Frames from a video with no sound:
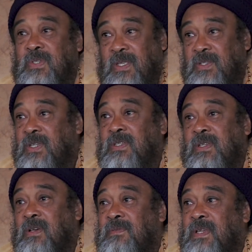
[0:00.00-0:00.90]
seen. She is
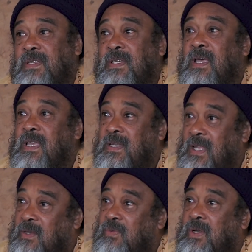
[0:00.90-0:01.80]
confessing.
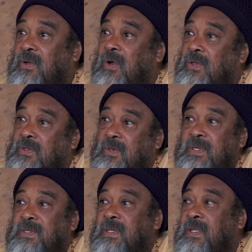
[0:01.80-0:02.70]
That one also
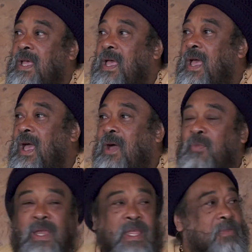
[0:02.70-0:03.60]
is seen. Are
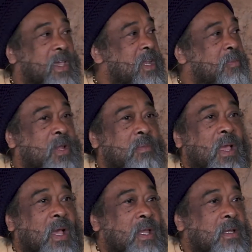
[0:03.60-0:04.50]
we leaving anybody
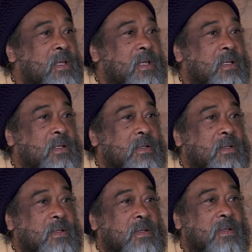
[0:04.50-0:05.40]
behind here?
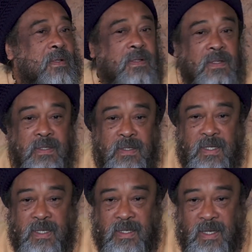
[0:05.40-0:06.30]

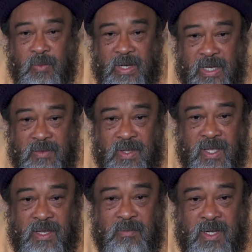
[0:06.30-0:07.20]
Here? Are we leaving
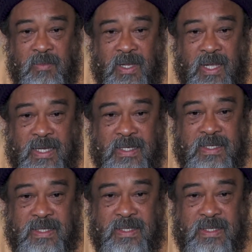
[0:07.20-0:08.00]
anybody behind?